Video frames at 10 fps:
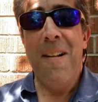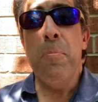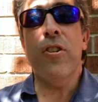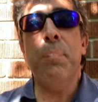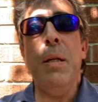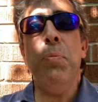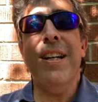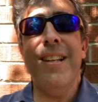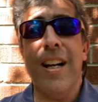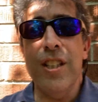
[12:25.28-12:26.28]
Because people
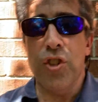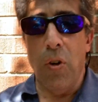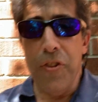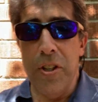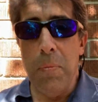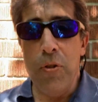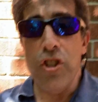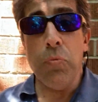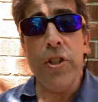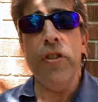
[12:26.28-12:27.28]
cannot control their
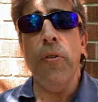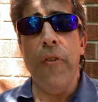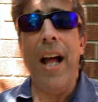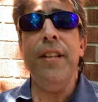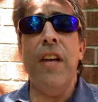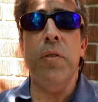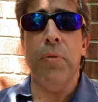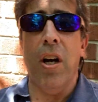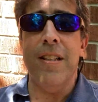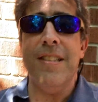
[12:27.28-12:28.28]
emotions. When you're around David
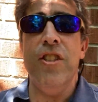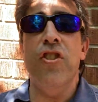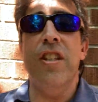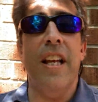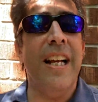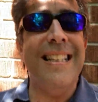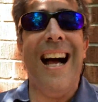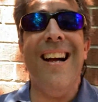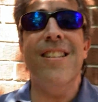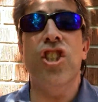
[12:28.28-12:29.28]
Bronstein, they
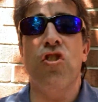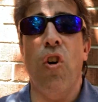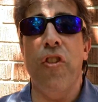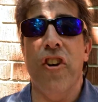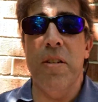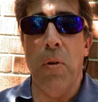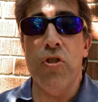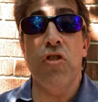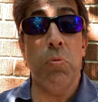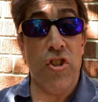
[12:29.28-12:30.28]
cannot control their
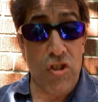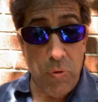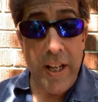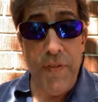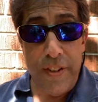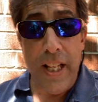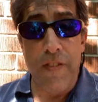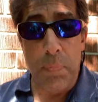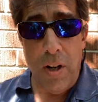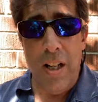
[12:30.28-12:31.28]
emotions, which is great for
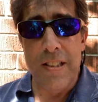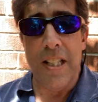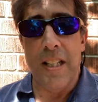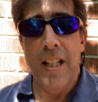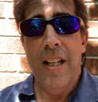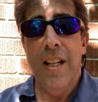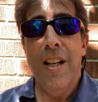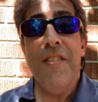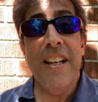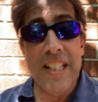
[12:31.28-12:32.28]
David Bronstein.
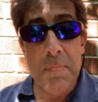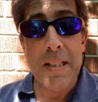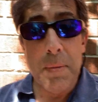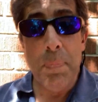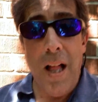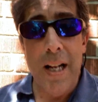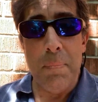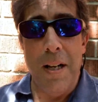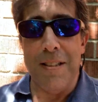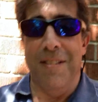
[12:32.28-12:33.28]
Then it gives me something to blog
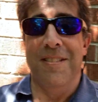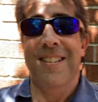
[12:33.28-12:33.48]
about.